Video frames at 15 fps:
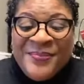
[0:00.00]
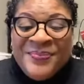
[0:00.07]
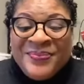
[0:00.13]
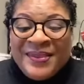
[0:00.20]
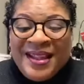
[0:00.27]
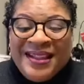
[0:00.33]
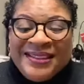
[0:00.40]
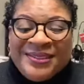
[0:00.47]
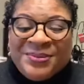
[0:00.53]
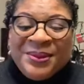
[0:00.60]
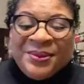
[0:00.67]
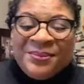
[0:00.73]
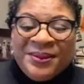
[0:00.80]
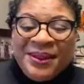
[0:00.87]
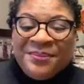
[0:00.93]
because we'll
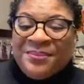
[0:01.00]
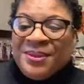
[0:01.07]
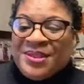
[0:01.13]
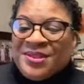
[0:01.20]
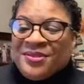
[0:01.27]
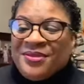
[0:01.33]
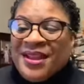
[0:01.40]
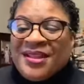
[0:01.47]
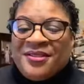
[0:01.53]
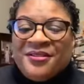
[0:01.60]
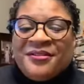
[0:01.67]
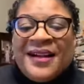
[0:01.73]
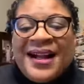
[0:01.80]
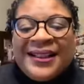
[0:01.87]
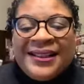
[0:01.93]
be in Pennsylvania
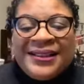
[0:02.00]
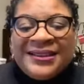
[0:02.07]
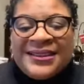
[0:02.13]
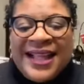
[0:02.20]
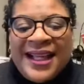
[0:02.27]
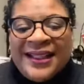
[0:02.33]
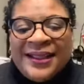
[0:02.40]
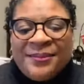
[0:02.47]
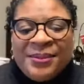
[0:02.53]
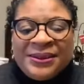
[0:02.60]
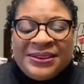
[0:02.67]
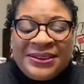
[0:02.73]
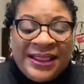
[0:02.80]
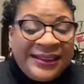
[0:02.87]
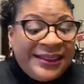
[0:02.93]
Friday and Saturday, but
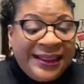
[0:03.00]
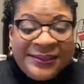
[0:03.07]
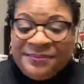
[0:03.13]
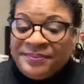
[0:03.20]
Sunday.